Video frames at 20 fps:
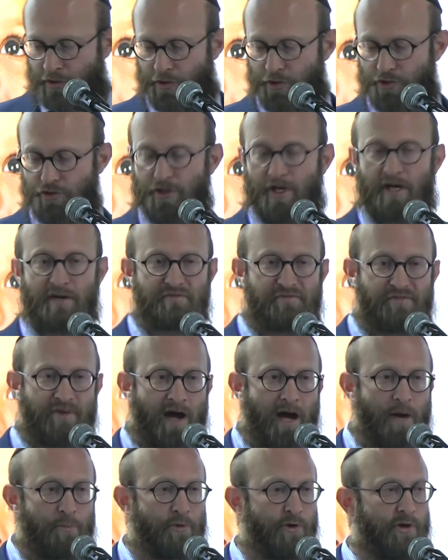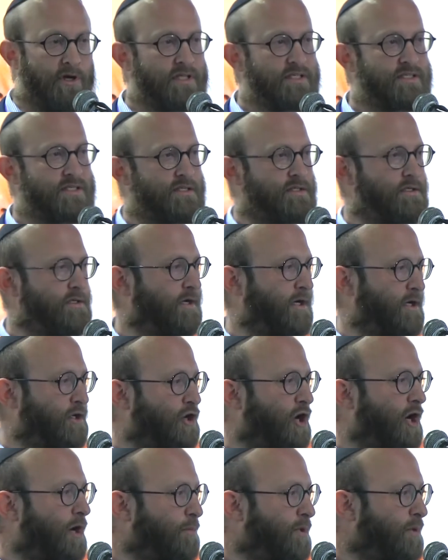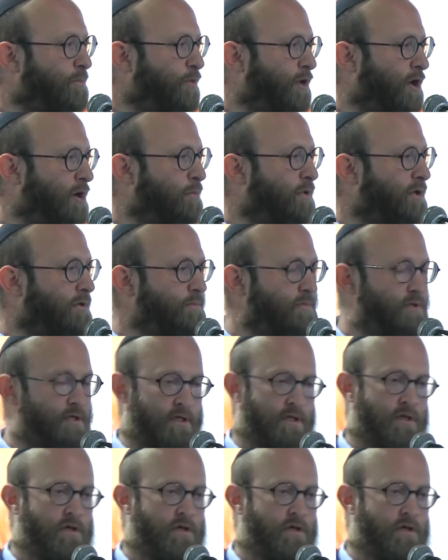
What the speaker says: Uterine fibroids, a common problem,